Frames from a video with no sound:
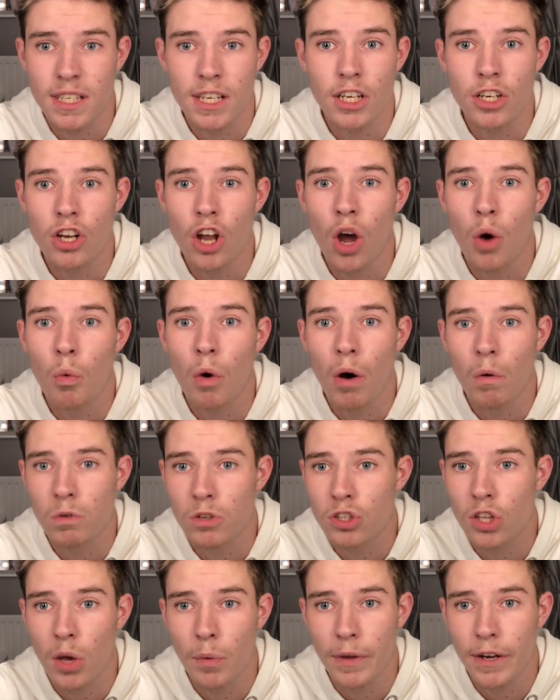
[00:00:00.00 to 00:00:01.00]
I didn't know what
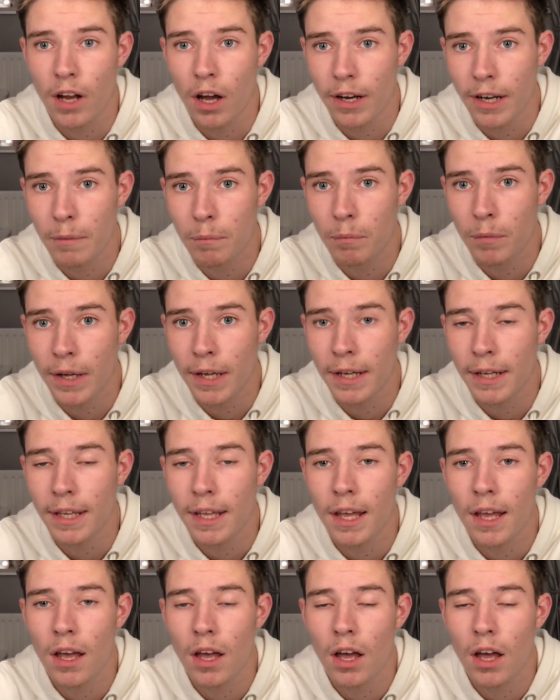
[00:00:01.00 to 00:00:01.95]
was going on at me.